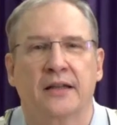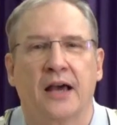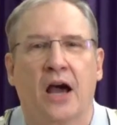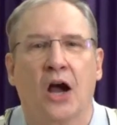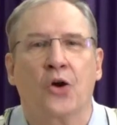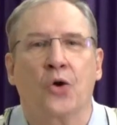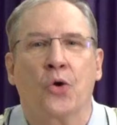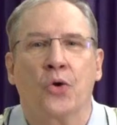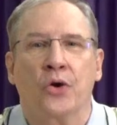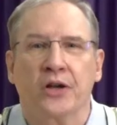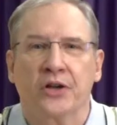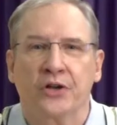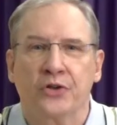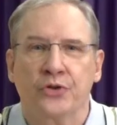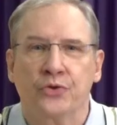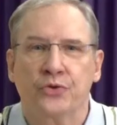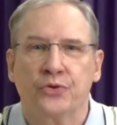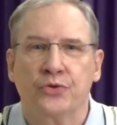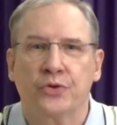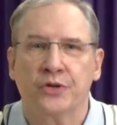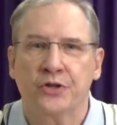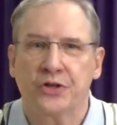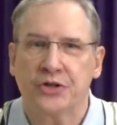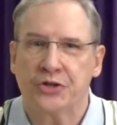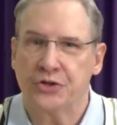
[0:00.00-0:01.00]
According to
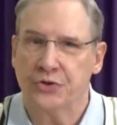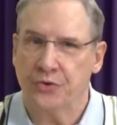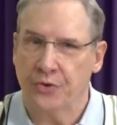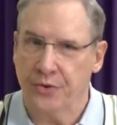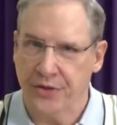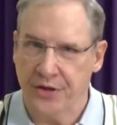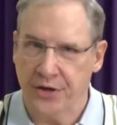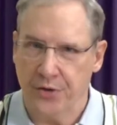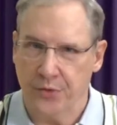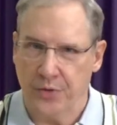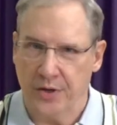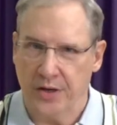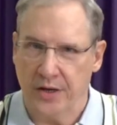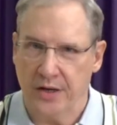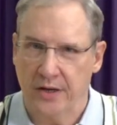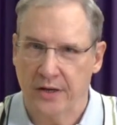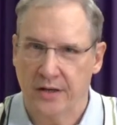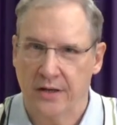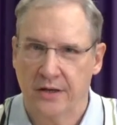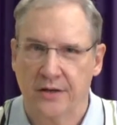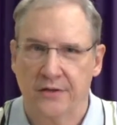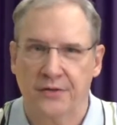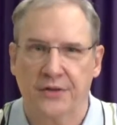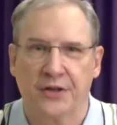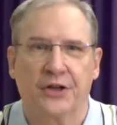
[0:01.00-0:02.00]
traditional theory,
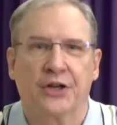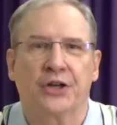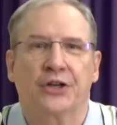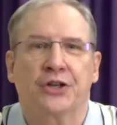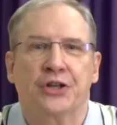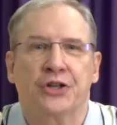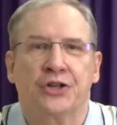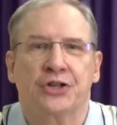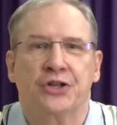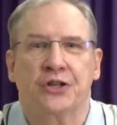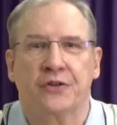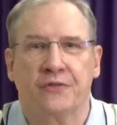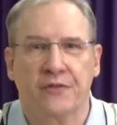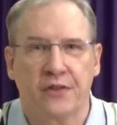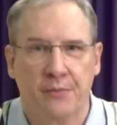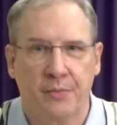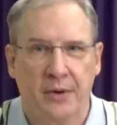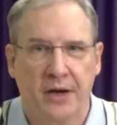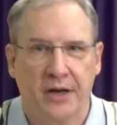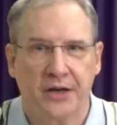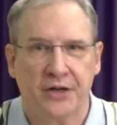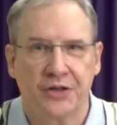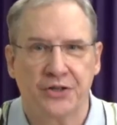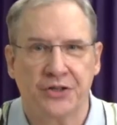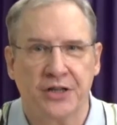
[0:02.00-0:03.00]
the condition of the
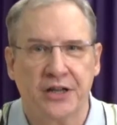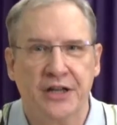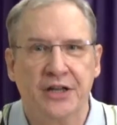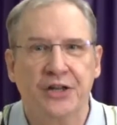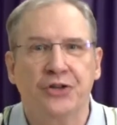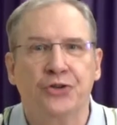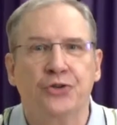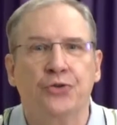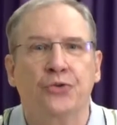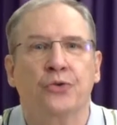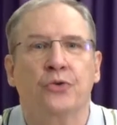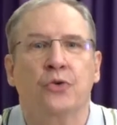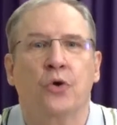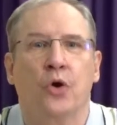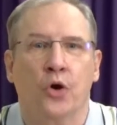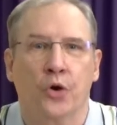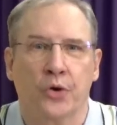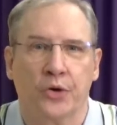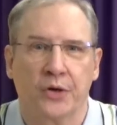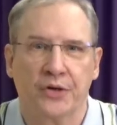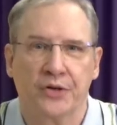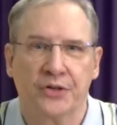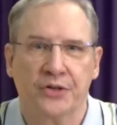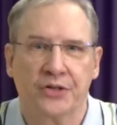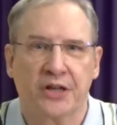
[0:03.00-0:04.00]
body's internal
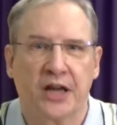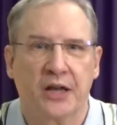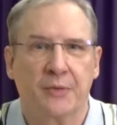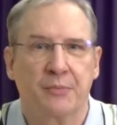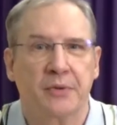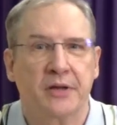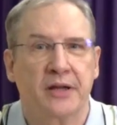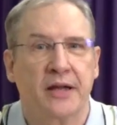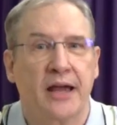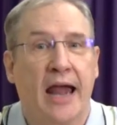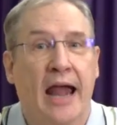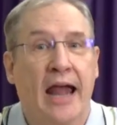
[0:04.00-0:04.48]
organs can be